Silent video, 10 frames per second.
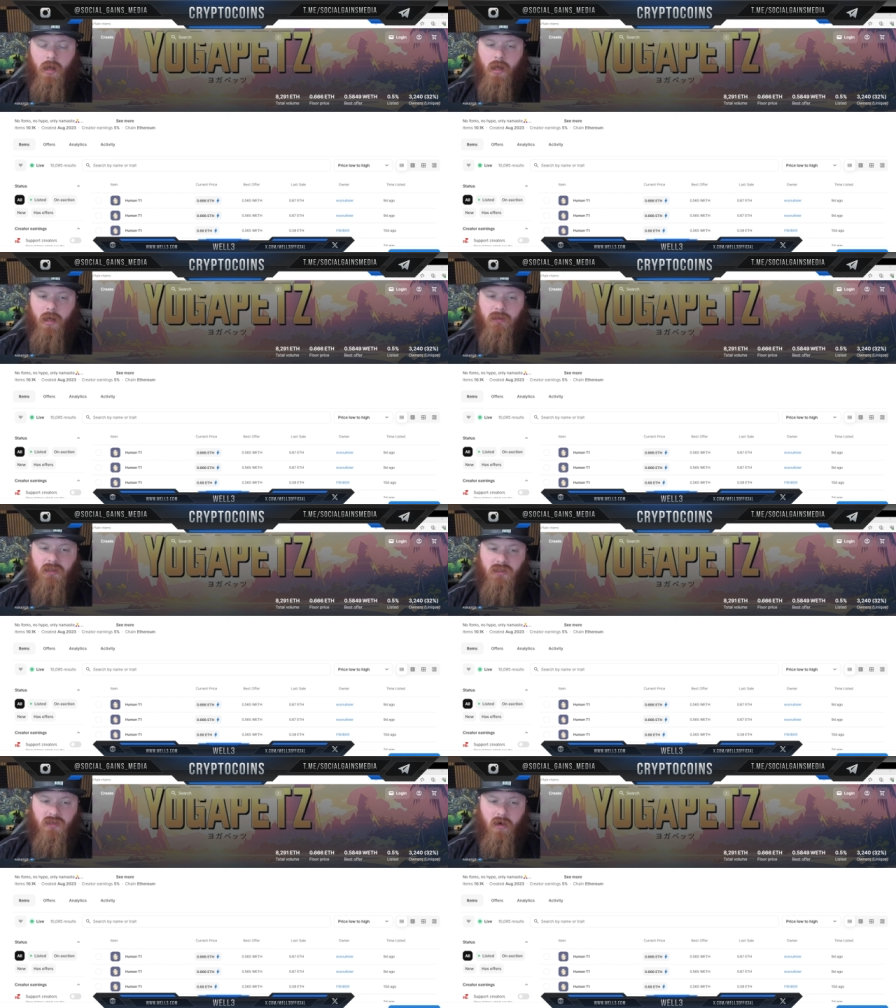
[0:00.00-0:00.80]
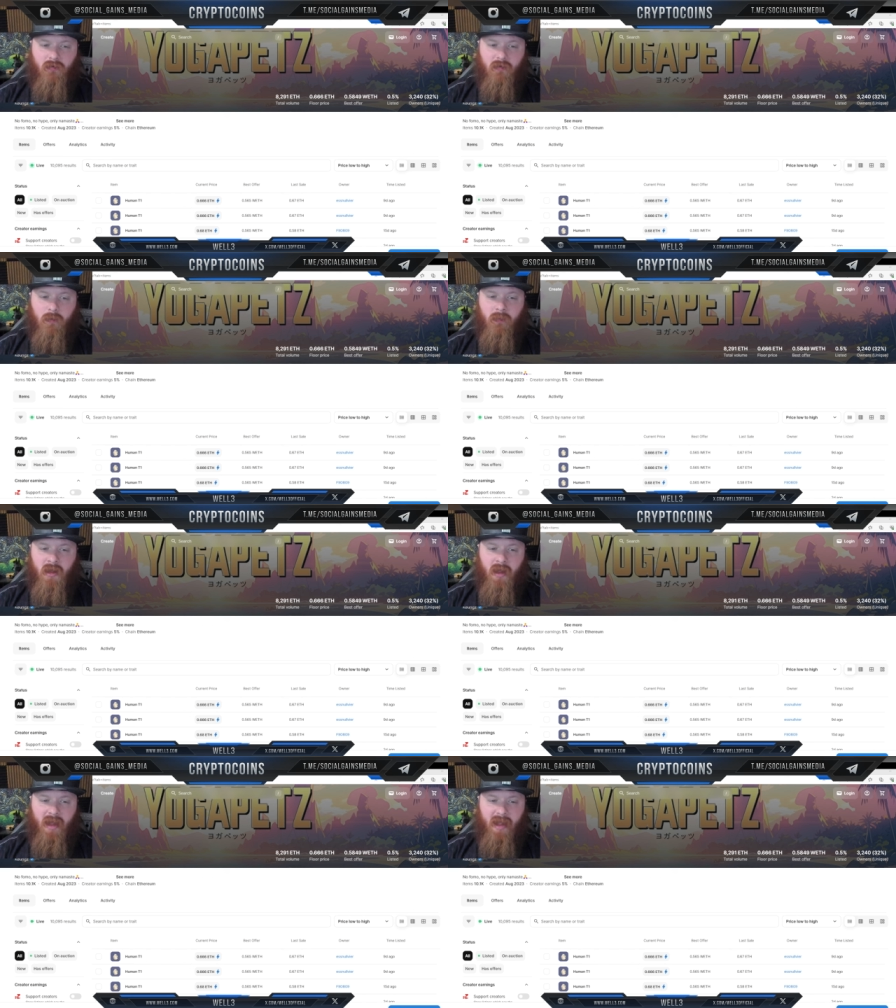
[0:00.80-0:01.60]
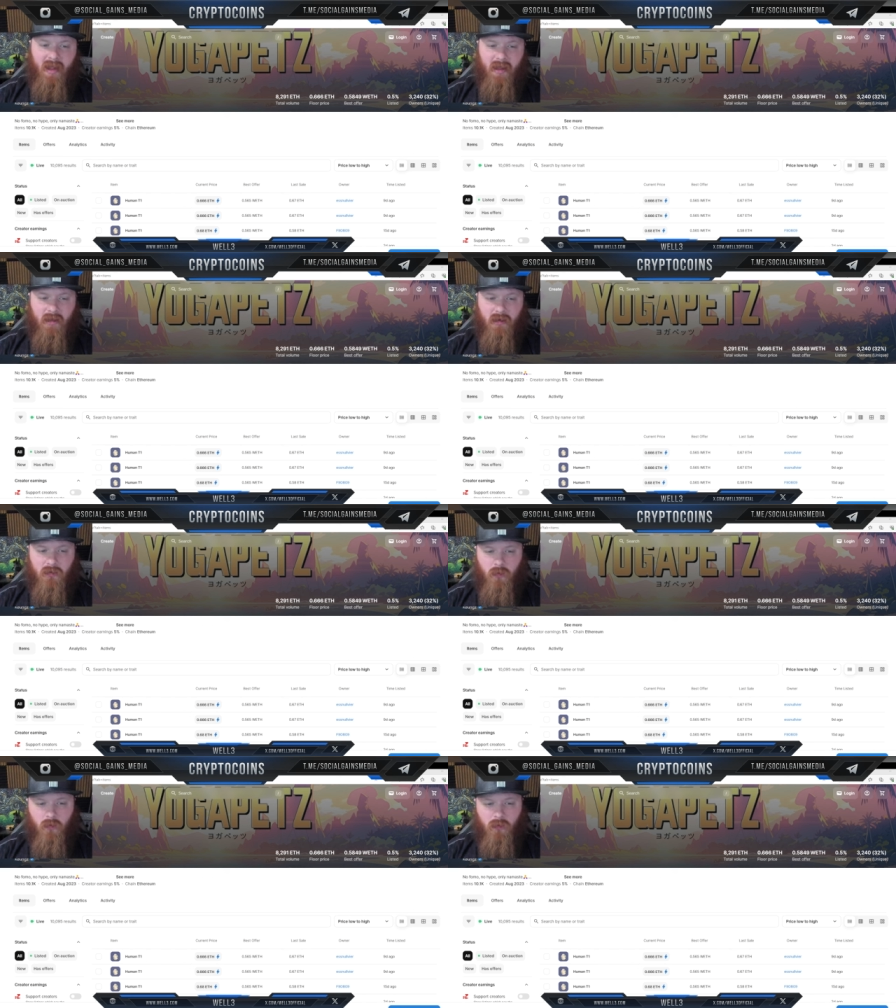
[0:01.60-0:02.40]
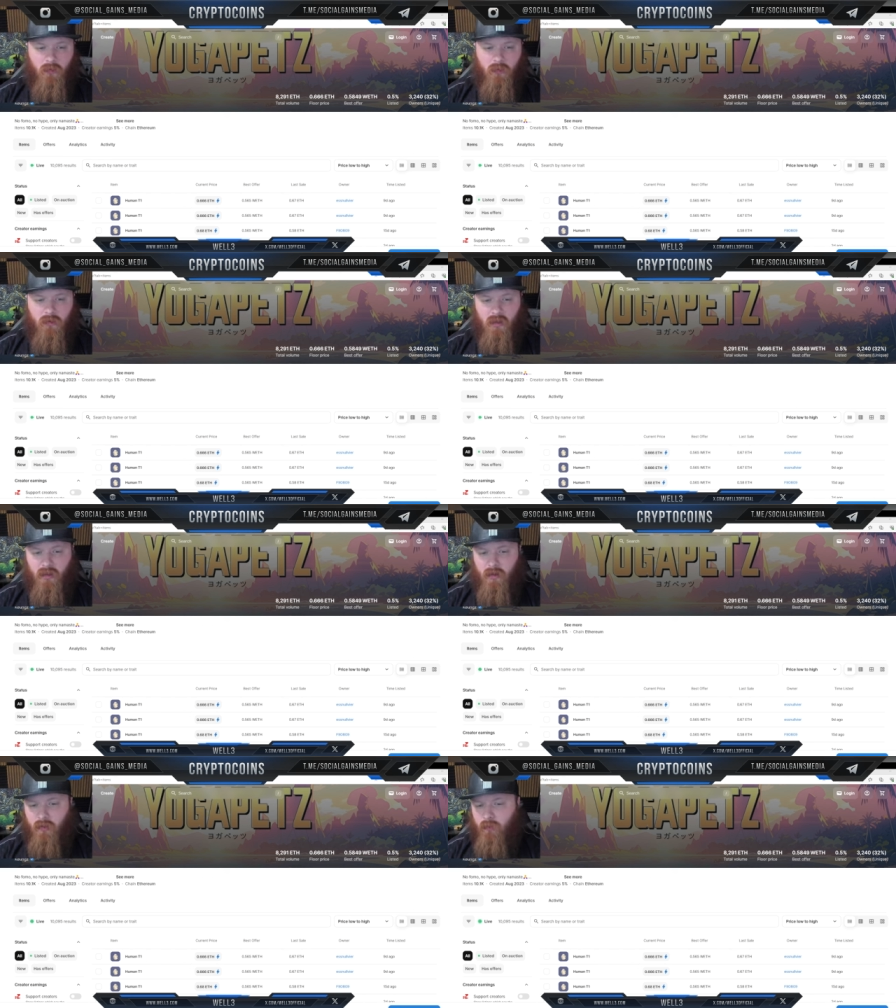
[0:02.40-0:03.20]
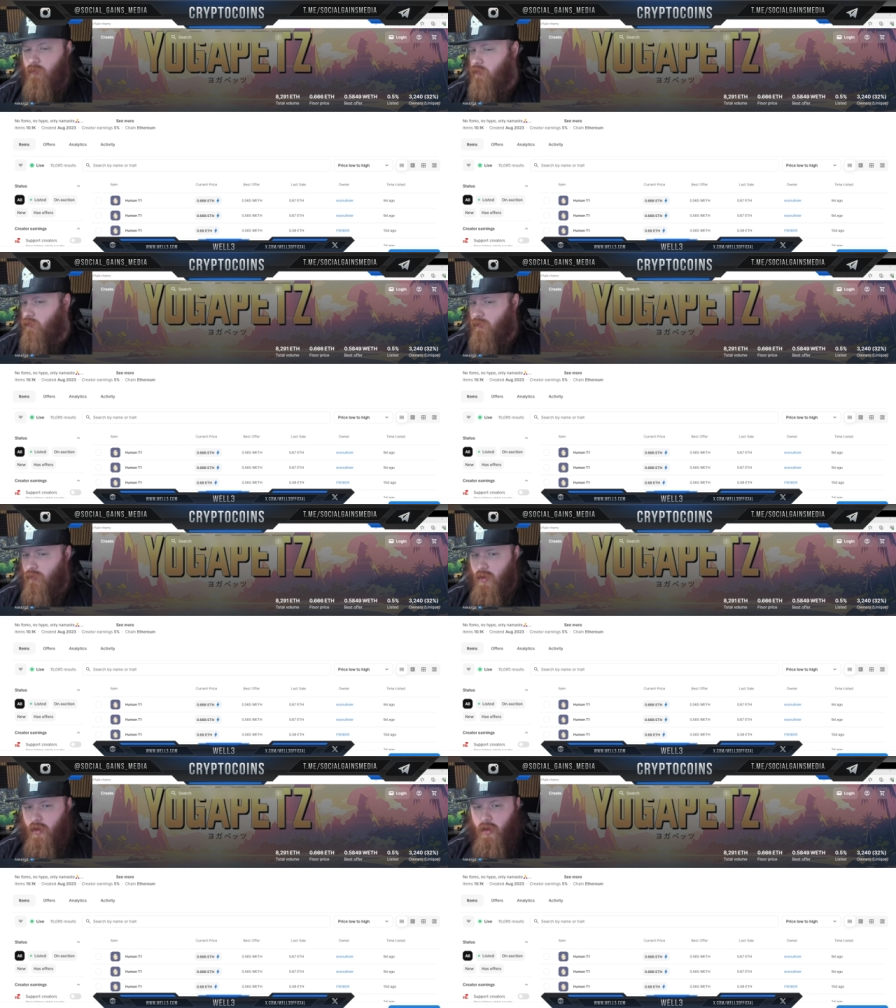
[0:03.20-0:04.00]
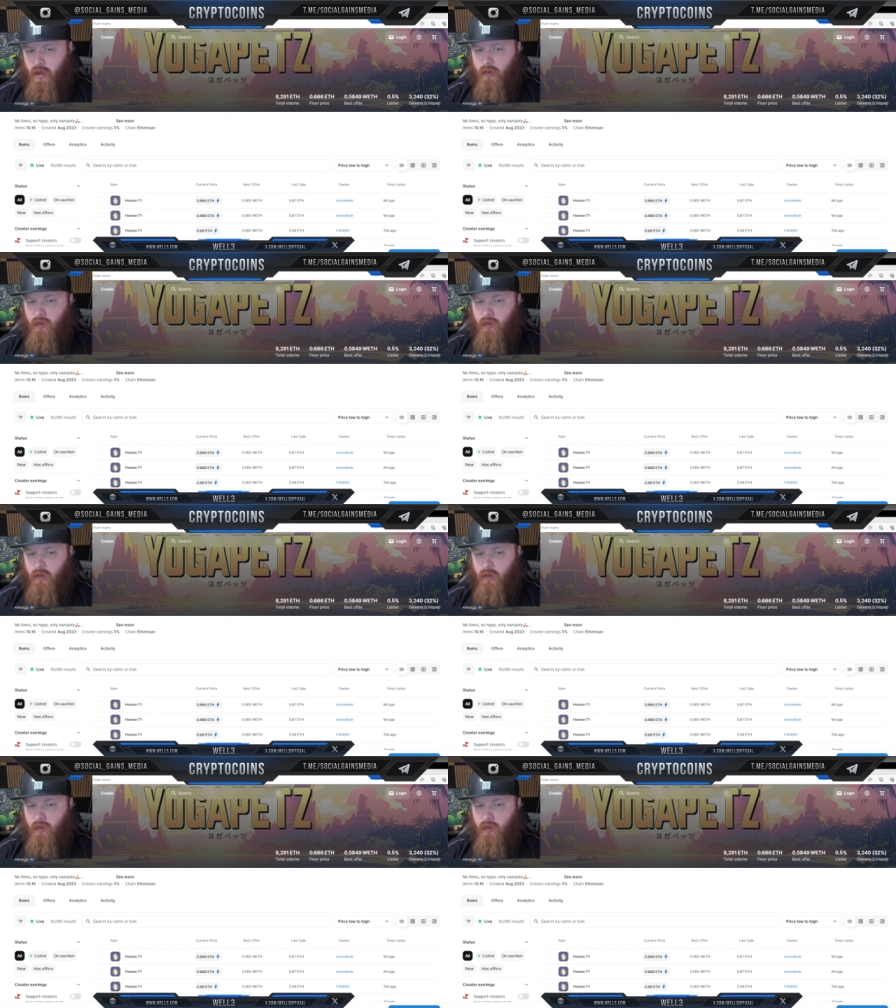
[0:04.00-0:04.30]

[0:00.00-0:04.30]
uh, to start from, and the uh,